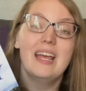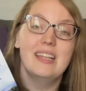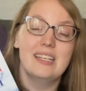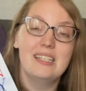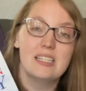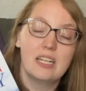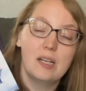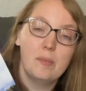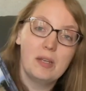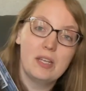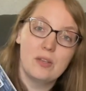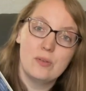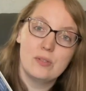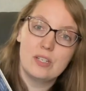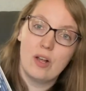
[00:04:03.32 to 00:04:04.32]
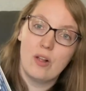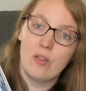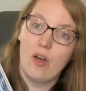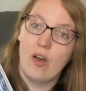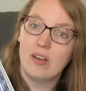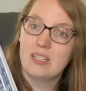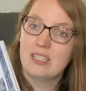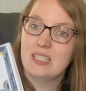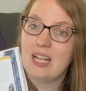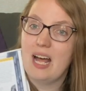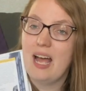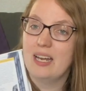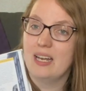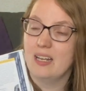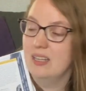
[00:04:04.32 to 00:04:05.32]
This is gonna be used
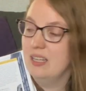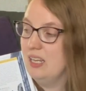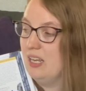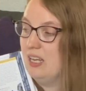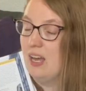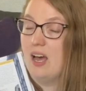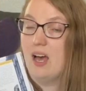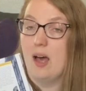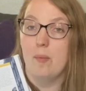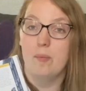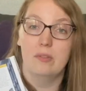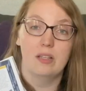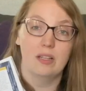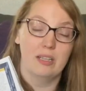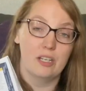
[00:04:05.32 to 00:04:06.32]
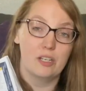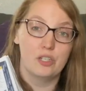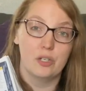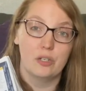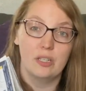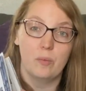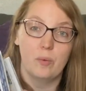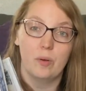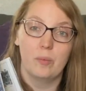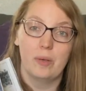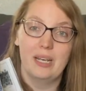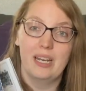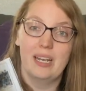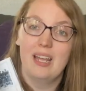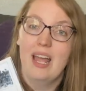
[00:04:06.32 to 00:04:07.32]
alongside the literature that we're
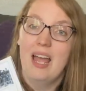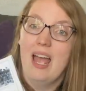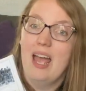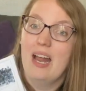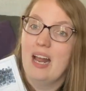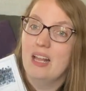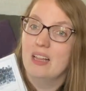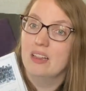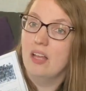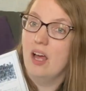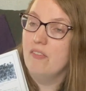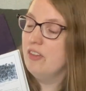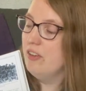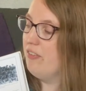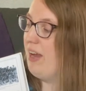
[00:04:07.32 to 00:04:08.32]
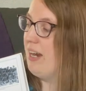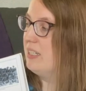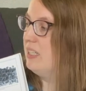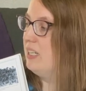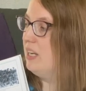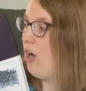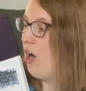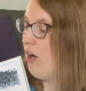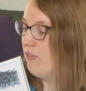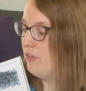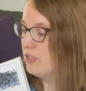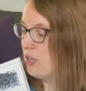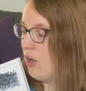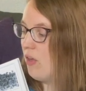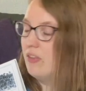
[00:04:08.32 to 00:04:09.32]
reading, and I love the fact that it
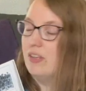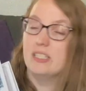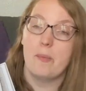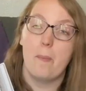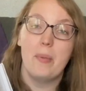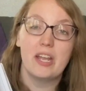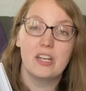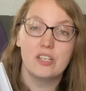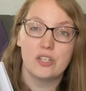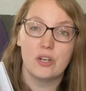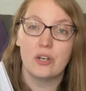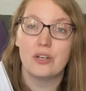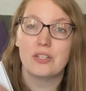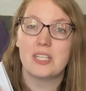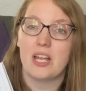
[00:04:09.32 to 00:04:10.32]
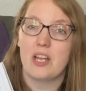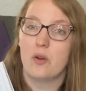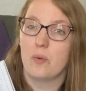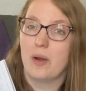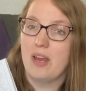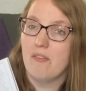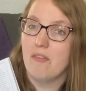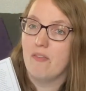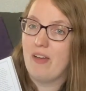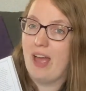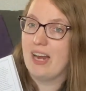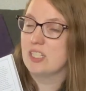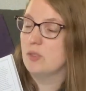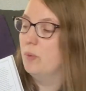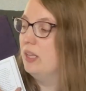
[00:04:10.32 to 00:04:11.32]
offers all these pictures and great facts.